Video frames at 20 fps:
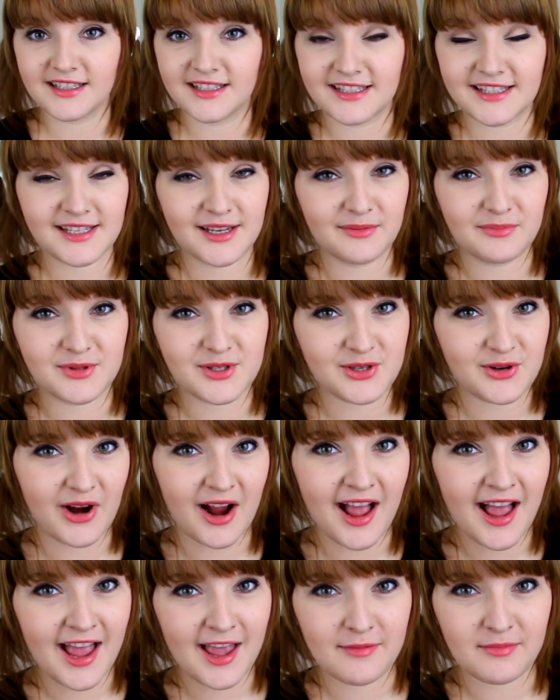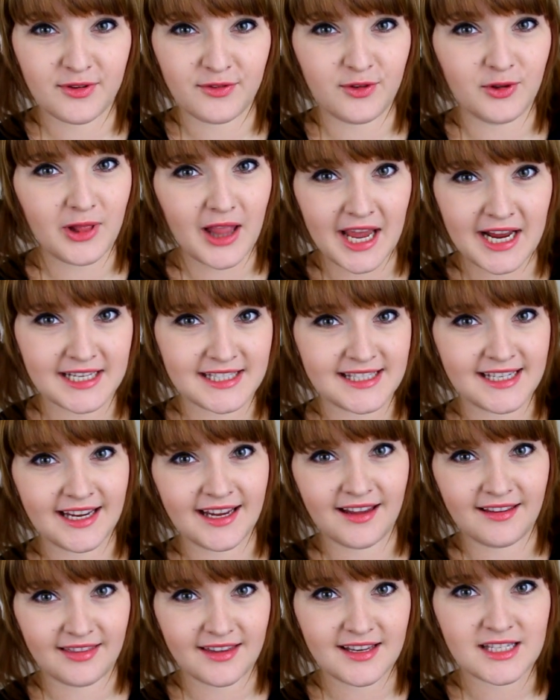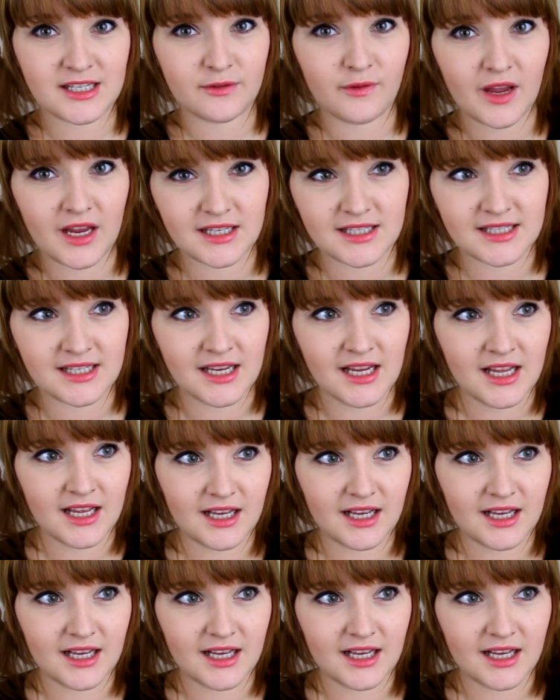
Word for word: Subscribe if you like seeing this face,